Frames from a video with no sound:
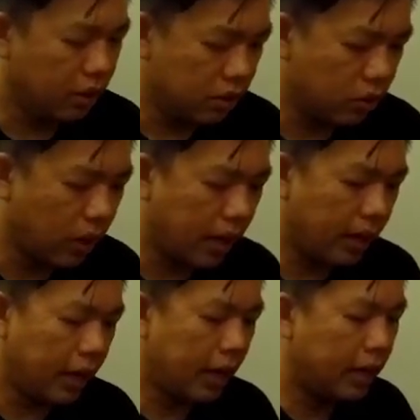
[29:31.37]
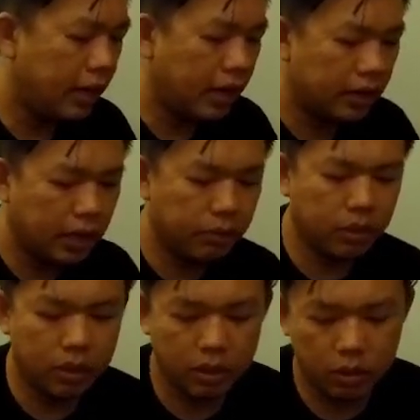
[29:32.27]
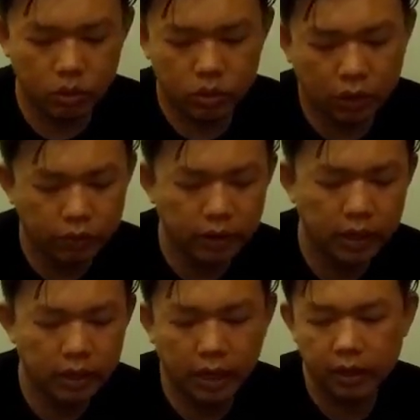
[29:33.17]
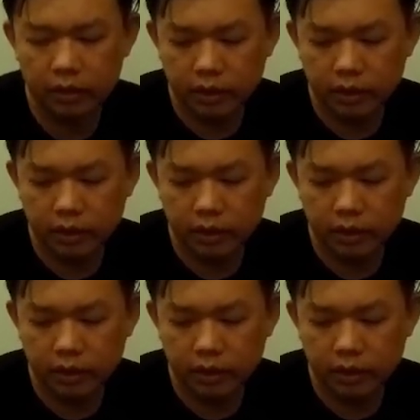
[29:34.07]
So I keep shuffling it like